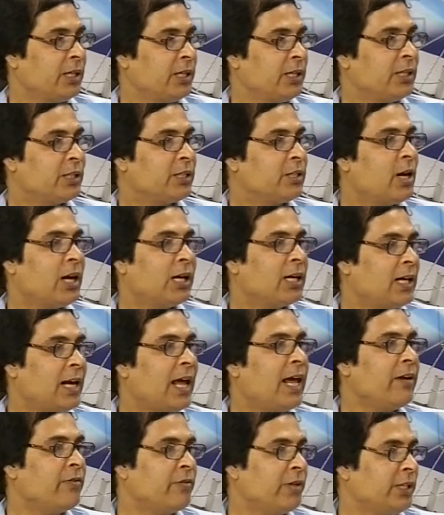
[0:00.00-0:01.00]
It's not
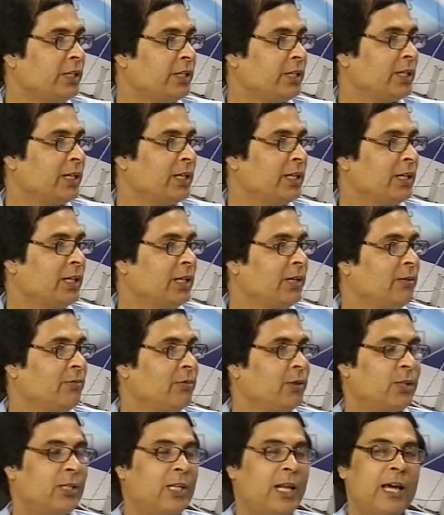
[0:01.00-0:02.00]
language,
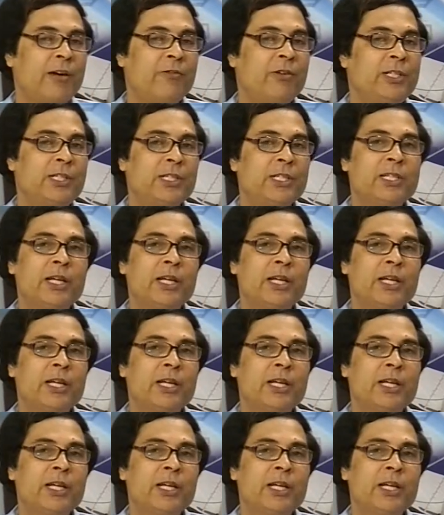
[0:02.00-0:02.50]
because language doesn't